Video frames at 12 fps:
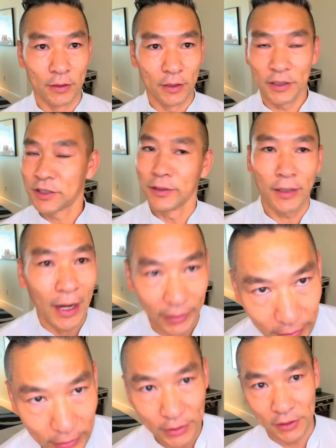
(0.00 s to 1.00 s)
It's not
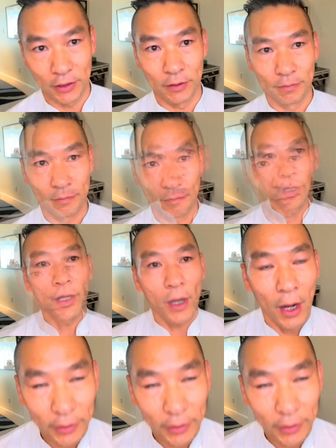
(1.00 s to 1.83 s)
easy. Training at